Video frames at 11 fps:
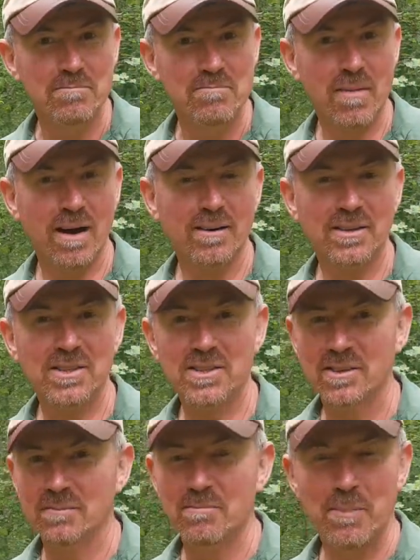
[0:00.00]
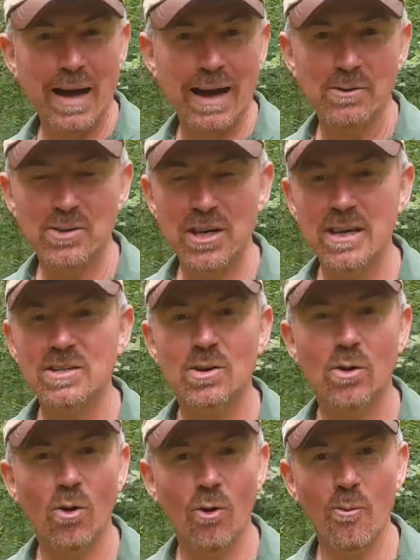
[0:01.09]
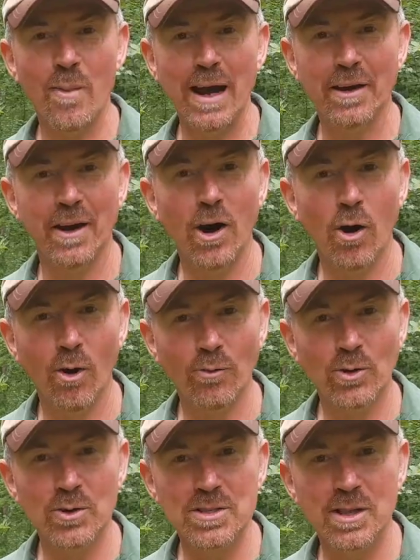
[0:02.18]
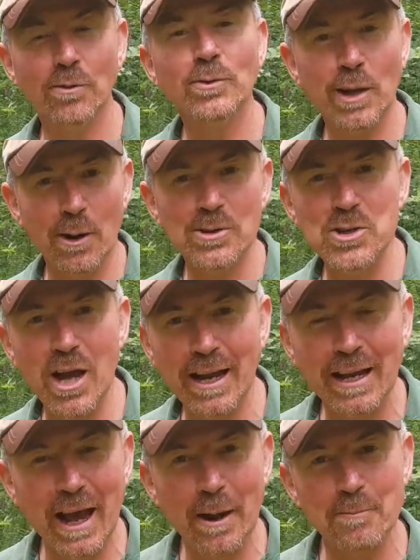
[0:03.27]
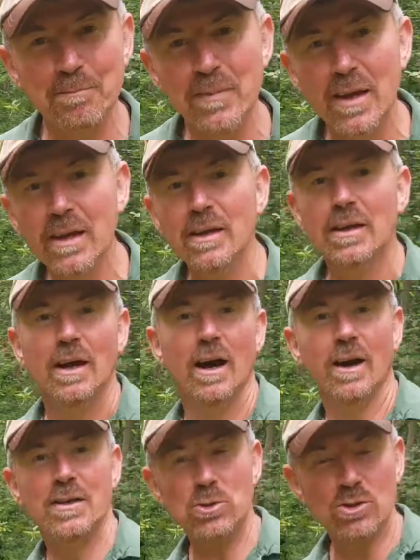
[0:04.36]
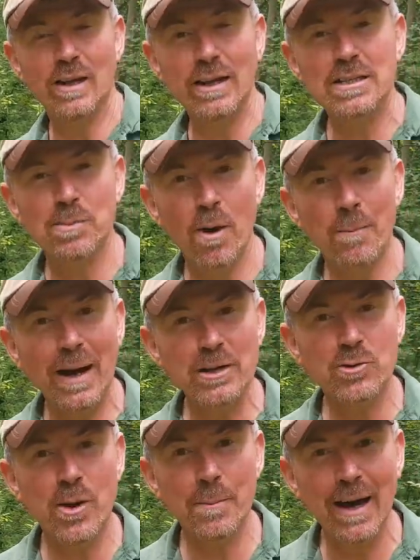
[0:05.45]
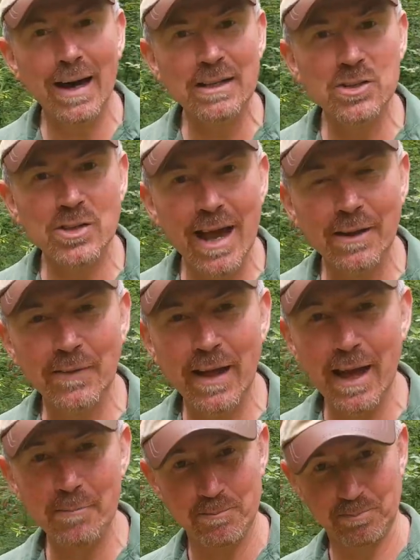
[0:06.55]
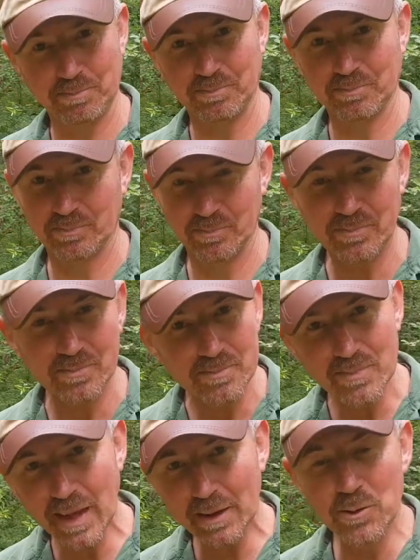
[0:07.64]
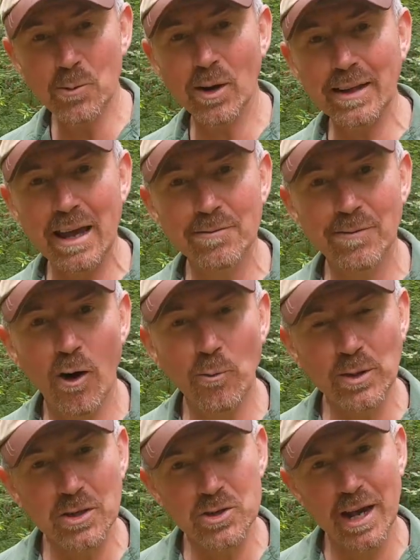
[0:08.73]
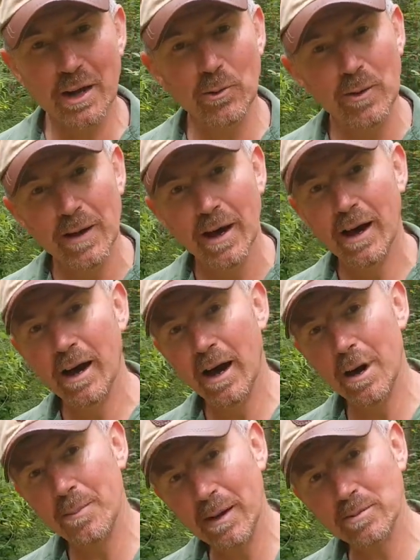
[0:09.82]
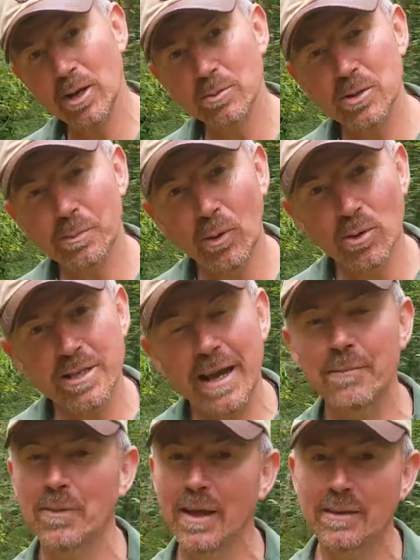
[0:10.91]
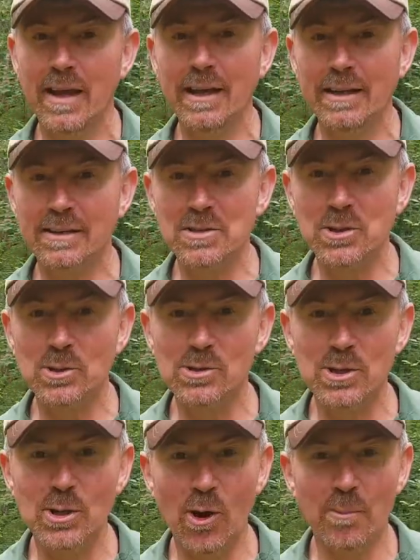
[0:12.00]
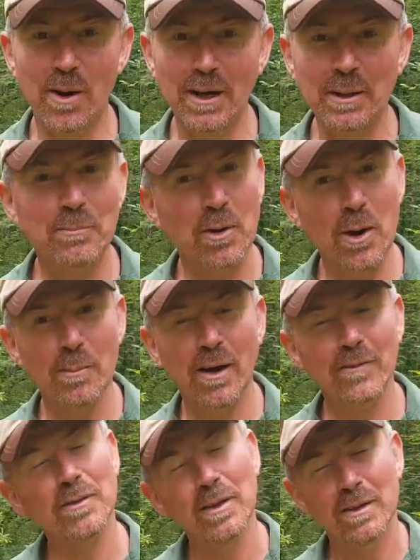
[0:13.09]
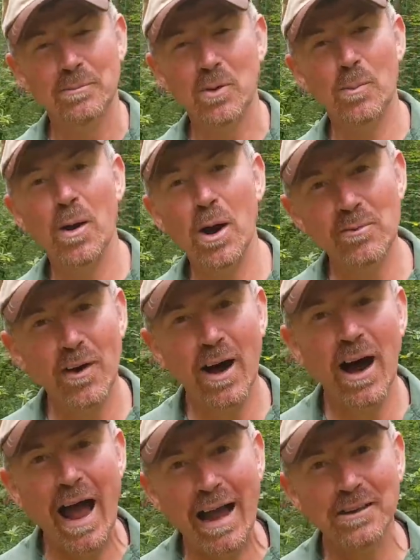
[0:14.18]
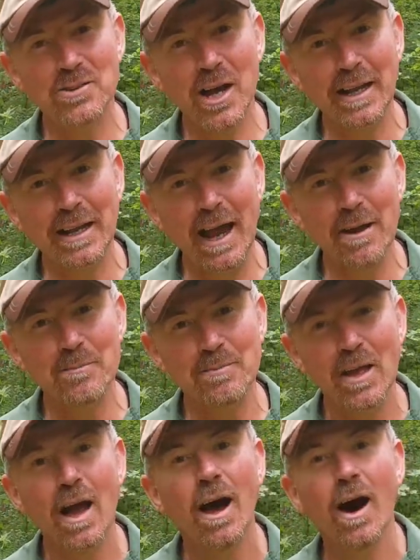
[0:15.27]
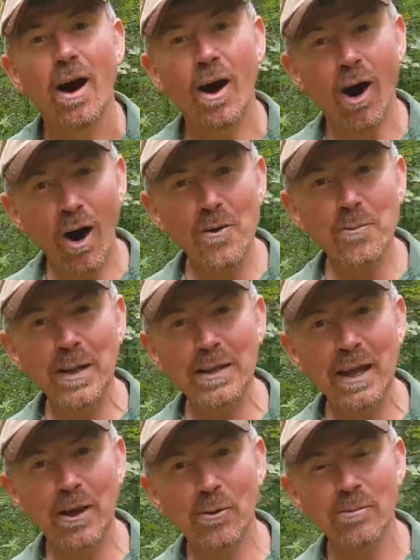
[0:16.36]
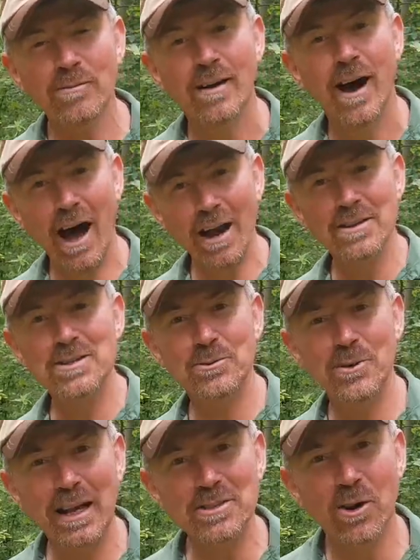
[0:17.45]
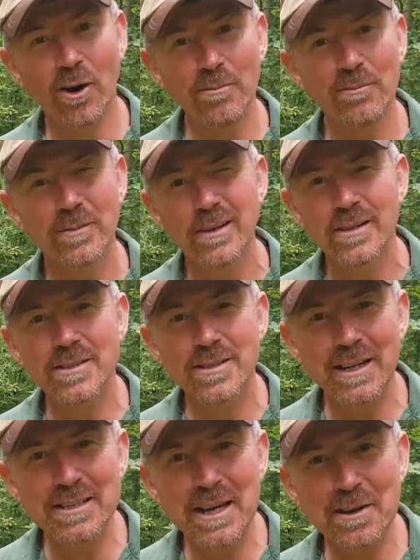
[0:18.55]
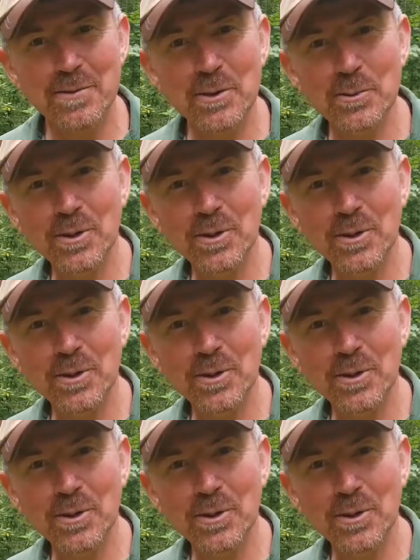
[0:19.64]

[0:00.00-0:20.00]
mugs, pouches, all manner of good stuff. Go and check it out. There's also a link to my Patreon page down there. If you want to get involved with the channel, perhaps help support it, then it doesn't cost a lot of money per month. Pop over and check it out. I've been Neil, and until next time, stay safe in the